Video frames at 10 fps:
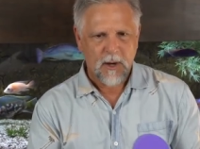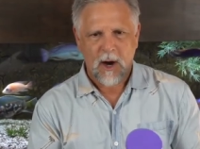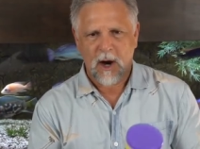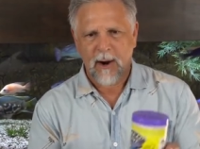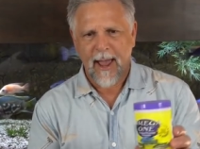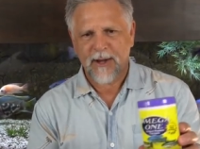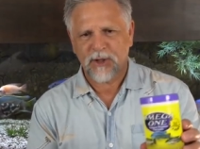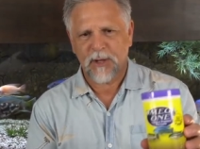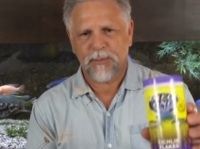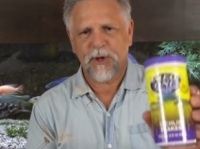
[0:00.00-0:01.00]
are actually
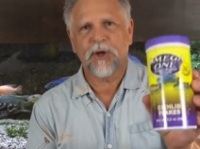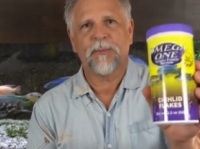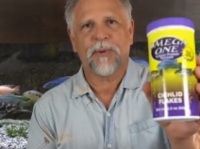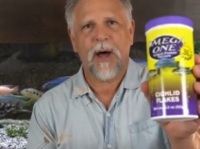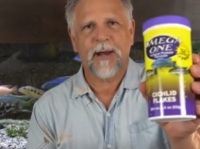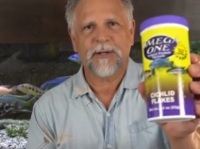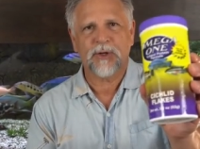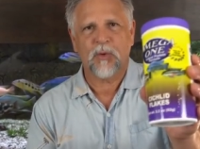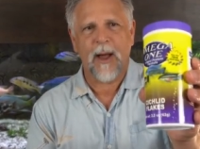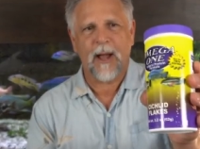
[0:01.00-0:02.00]
a pretty good product as
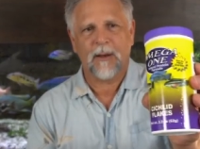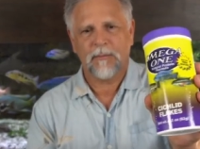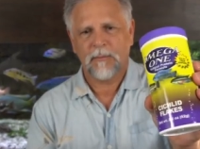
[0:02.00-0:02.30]
well